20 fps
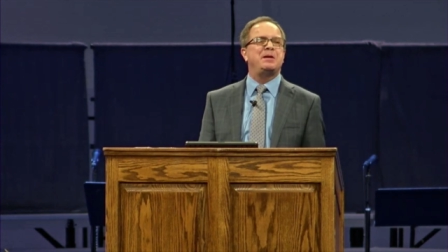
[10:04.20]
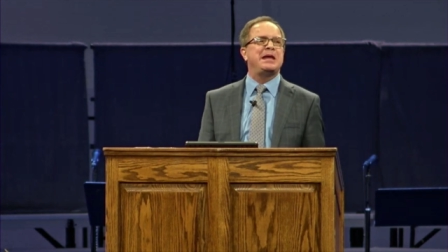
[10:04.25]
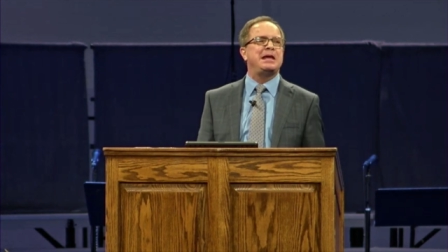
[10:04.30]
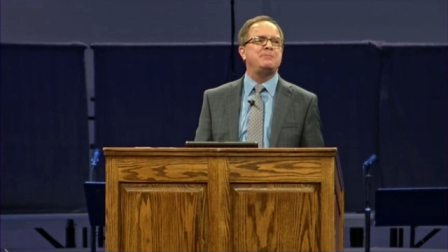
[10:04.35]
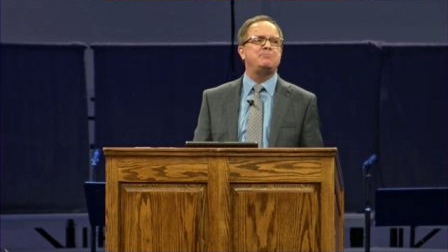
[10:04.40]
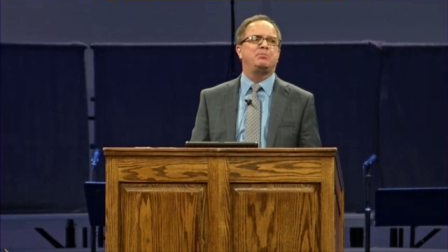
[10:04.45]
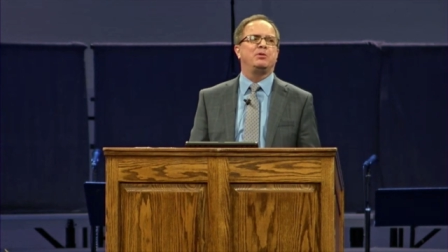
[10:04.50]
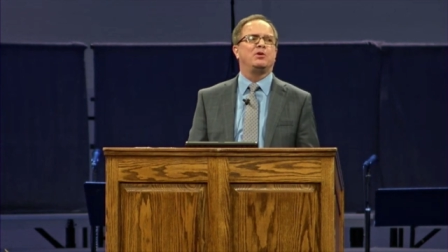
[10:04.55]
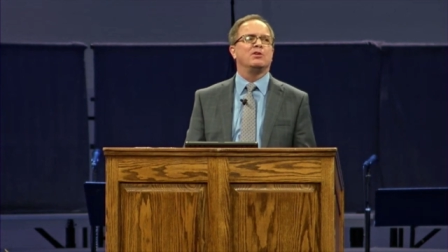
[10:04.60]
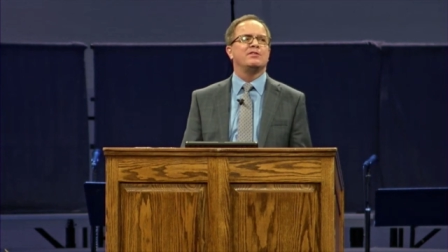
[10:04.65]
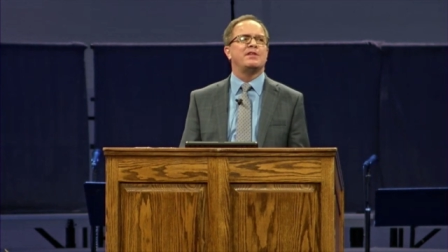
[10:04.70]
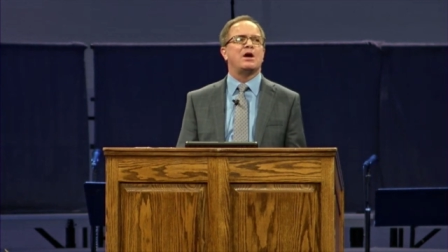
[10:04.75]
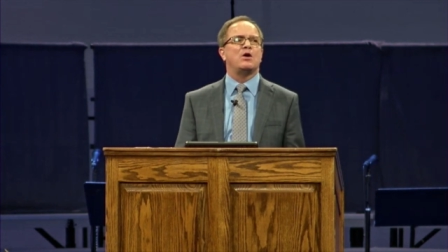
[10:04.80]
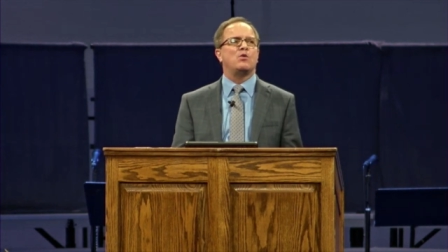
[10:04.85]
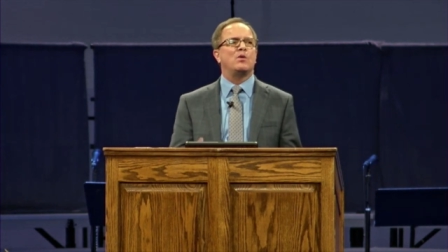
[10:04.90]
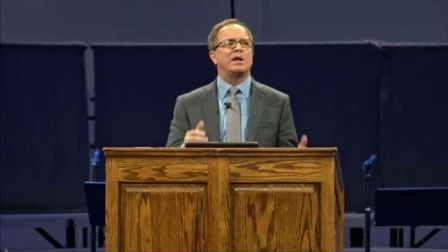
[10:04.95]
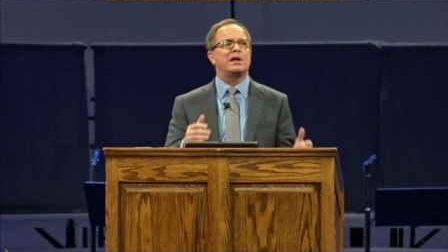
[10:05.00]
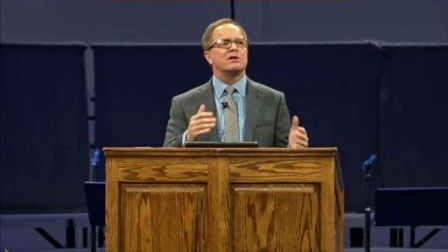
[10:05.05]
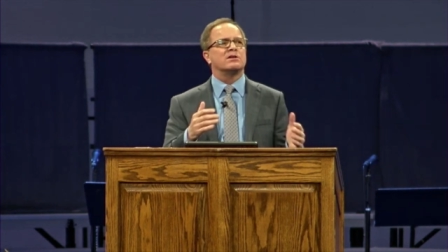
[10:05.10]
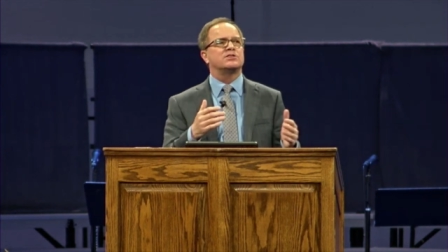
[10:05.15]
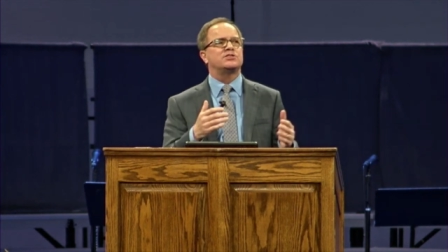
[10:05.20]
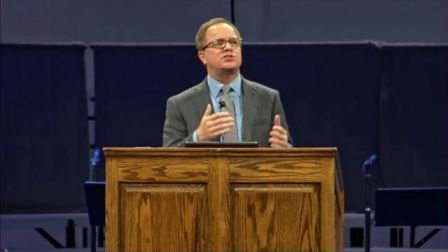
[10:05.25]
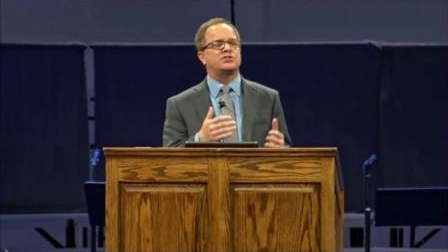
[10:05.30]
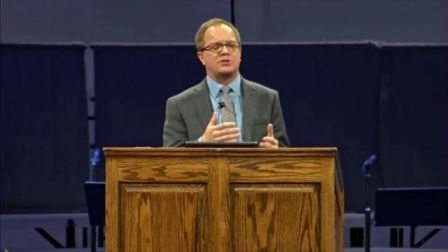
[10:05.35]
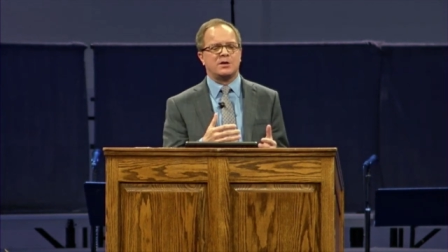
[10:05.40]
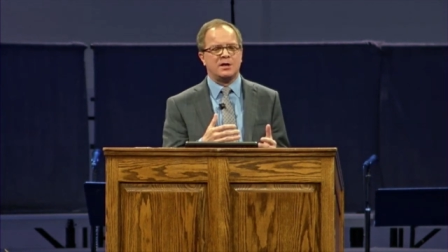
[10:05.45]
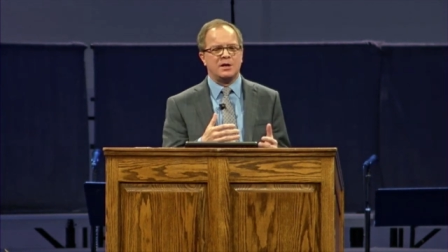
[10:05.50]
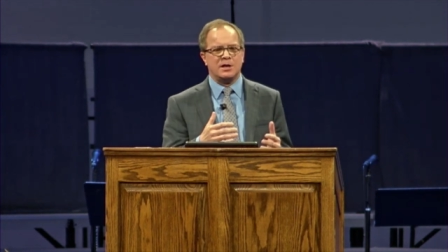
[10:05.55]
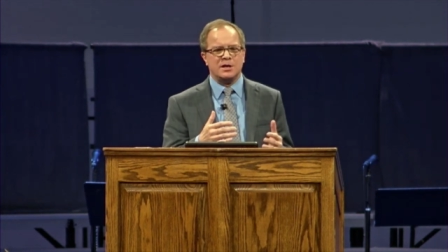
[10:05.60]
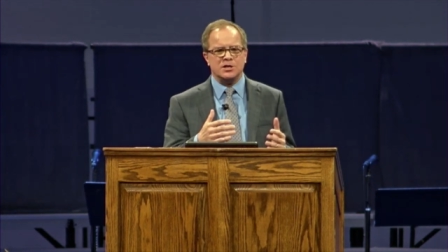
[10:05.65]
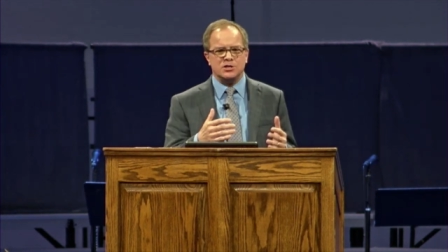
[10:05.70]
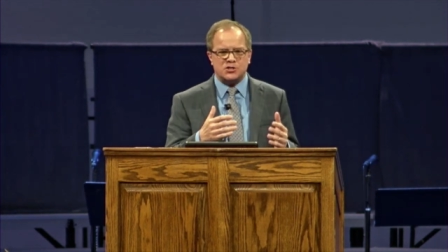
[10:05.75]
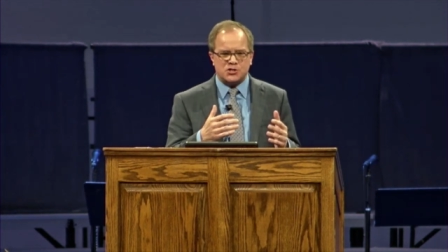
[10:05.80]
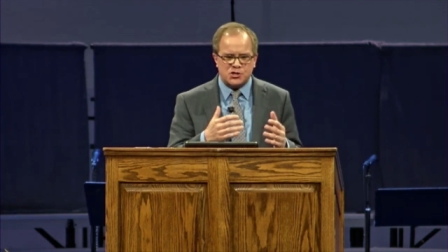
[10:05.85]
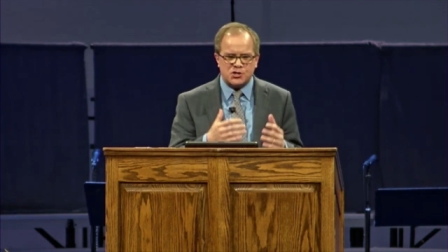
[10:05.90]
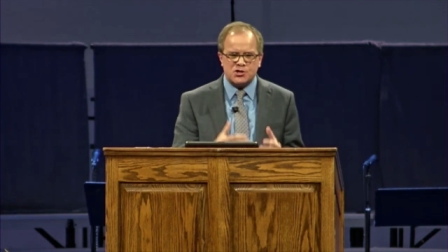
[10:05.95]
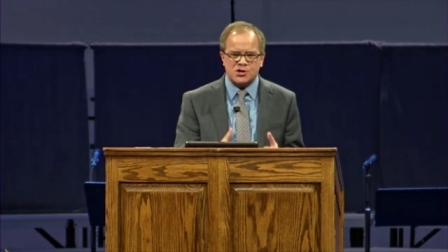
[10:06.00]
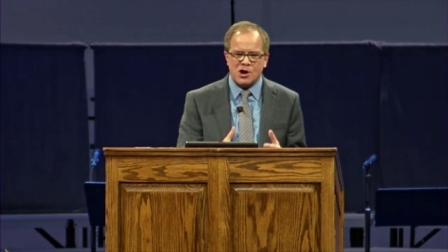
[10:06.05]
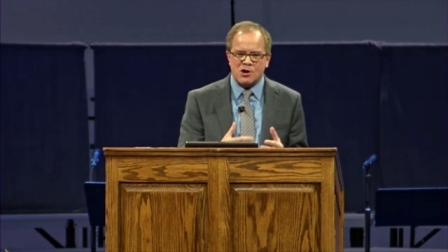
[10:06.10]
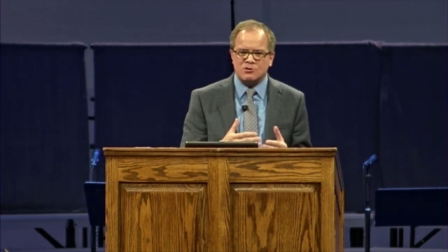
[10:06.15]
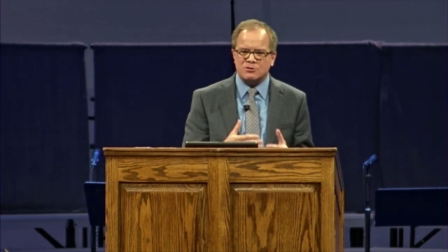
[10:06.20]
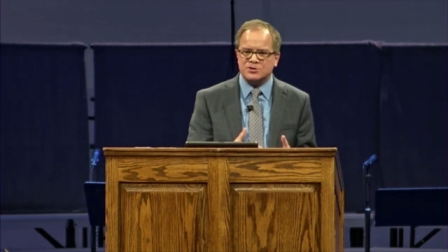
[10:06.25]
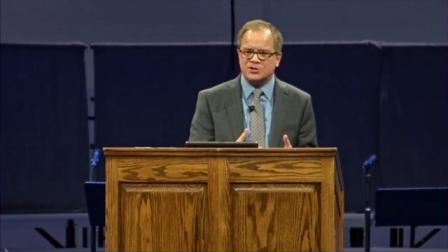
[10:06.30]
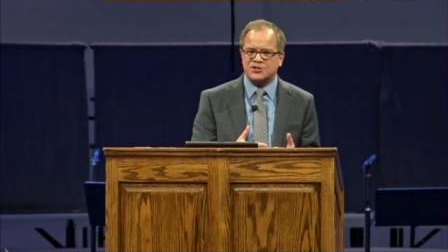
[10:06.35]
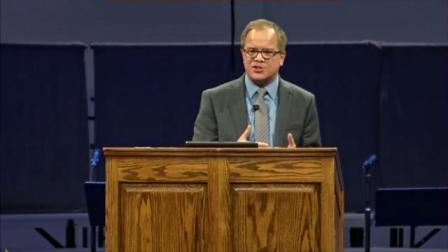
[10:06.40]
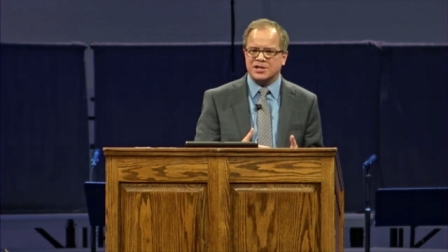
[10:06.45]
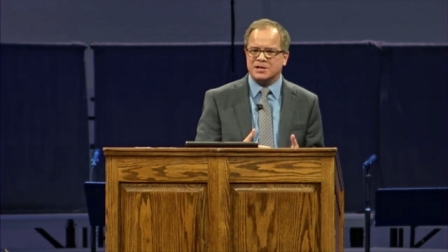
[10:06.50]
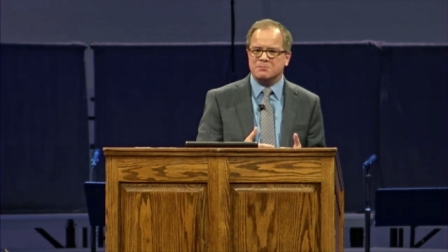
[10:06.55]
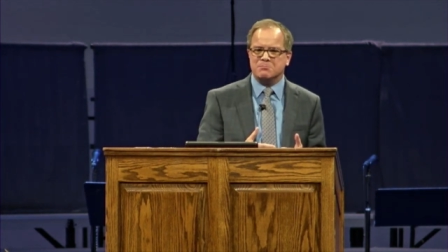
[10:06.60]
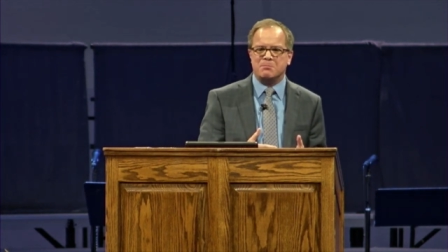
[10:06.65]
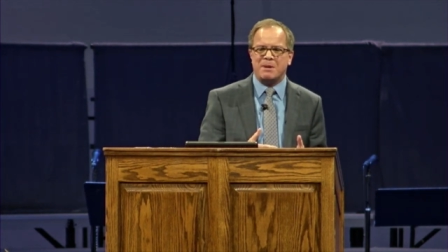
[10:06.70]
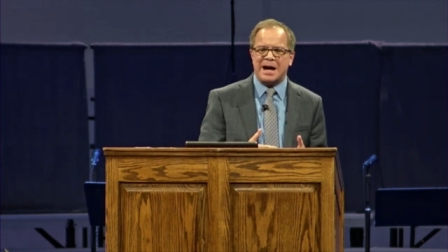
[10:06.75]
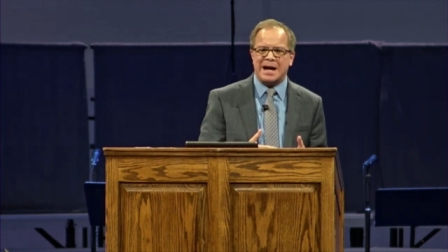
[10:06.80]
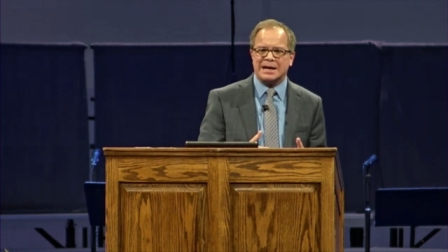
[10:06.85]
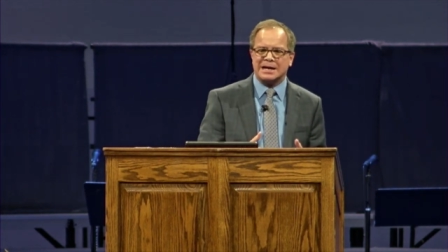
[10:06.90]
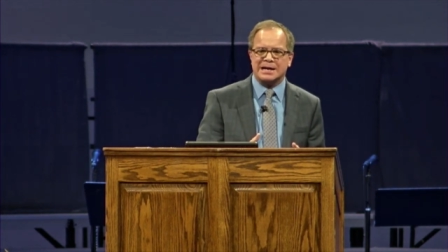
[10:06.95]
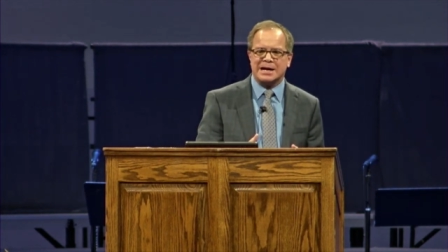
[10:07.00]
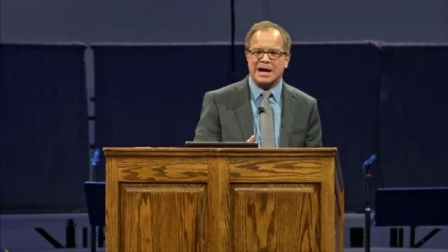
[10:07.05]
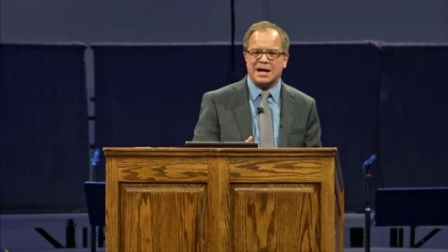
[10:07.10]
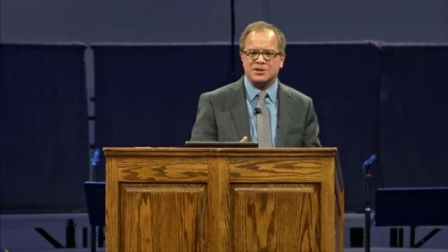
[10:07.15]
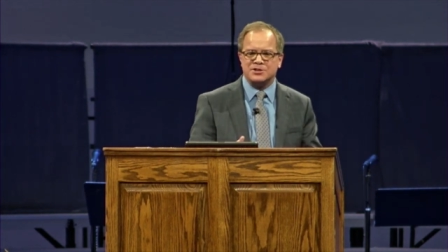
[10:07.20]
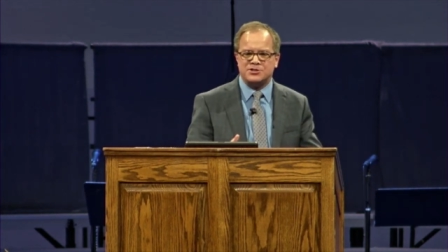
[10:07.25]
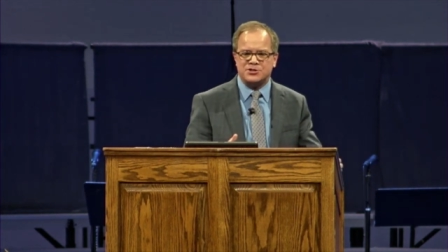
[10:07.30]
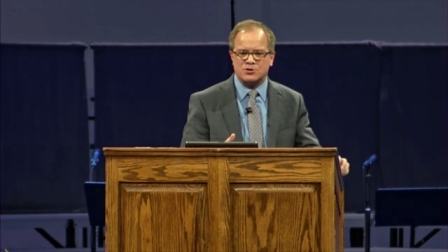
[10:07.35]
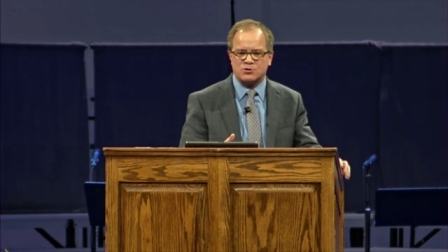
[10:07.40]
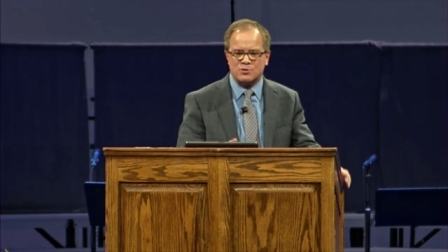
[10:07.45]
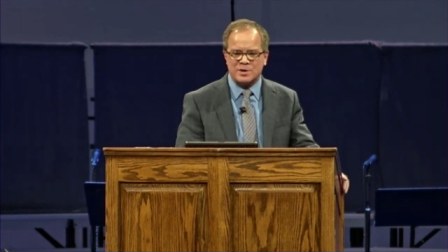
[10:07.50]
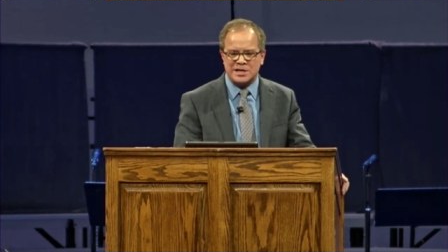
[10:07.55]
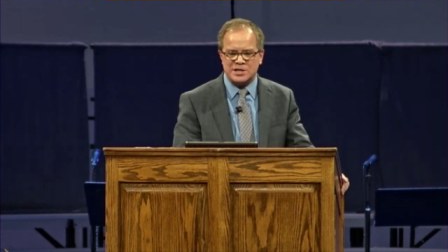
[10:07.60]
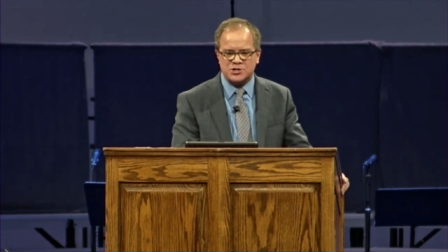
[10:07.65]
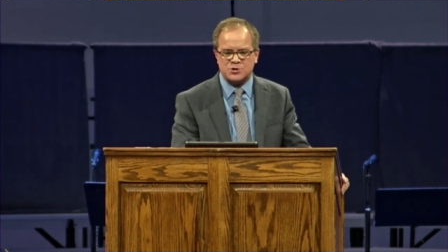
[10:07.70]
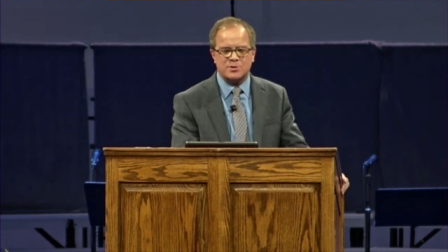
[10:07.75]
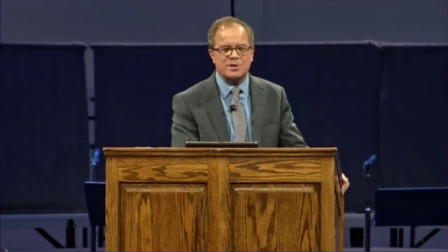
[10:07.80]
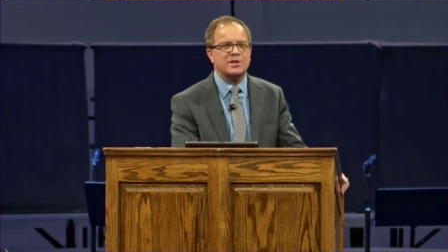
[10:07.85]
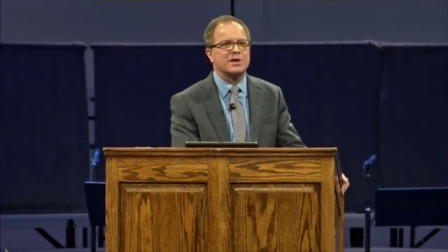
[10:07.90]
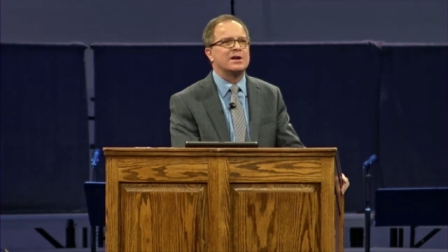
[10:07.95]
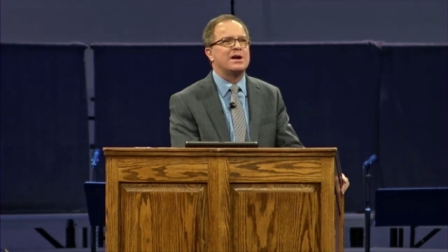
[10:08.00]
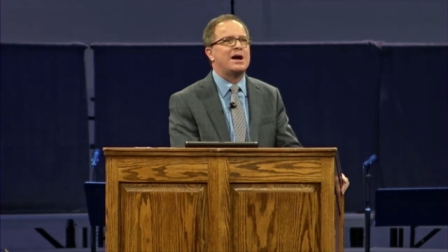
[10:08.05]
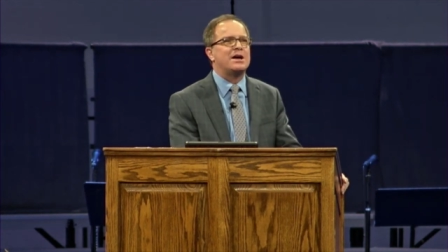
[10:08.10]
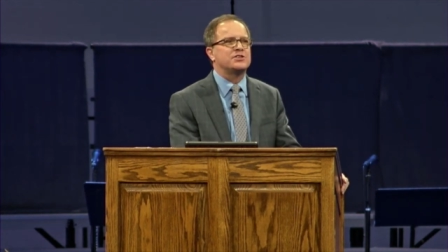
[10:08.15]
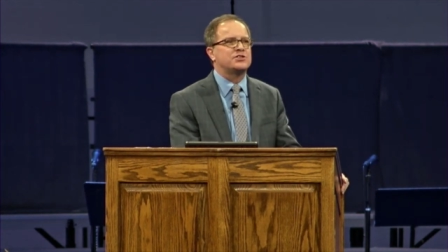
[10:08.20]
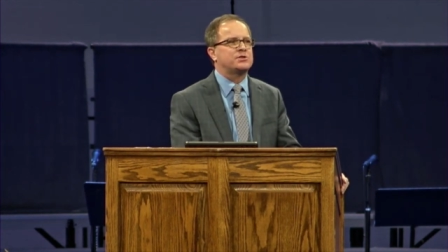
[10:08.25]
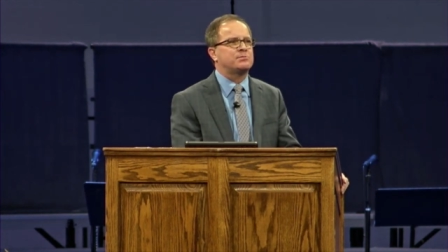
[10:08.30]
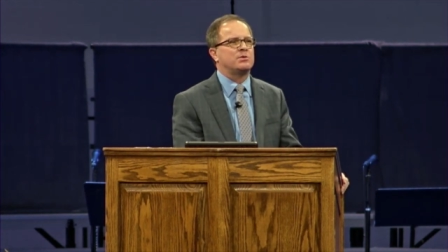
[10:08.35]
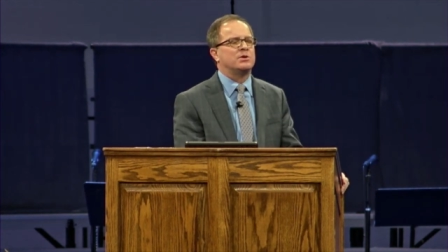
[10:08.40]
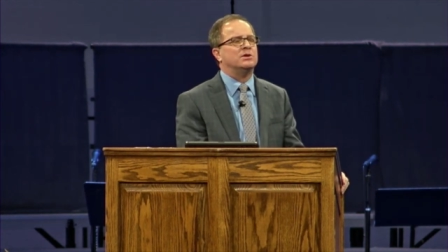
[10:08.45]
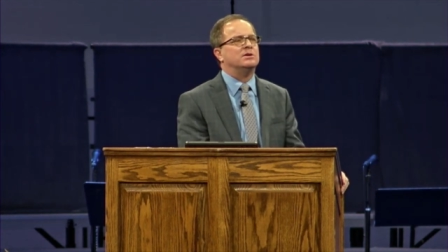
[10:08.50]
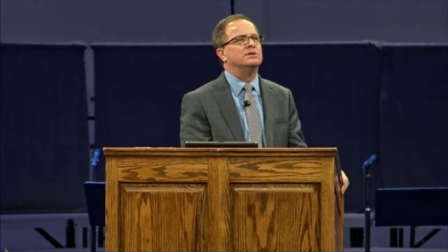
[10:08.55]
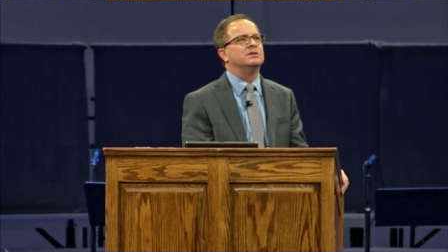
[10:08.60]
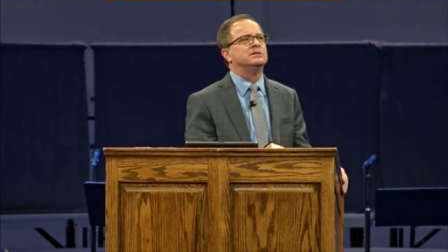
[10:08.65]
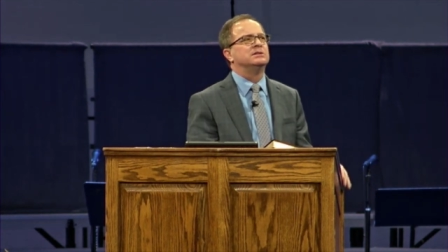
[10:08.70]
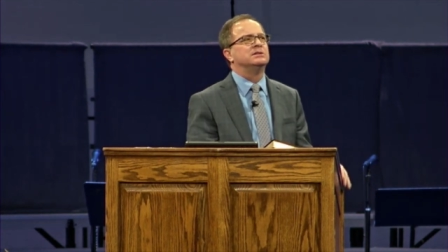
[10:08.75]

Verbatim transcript: people that we are chosen by God to reach with the gospel.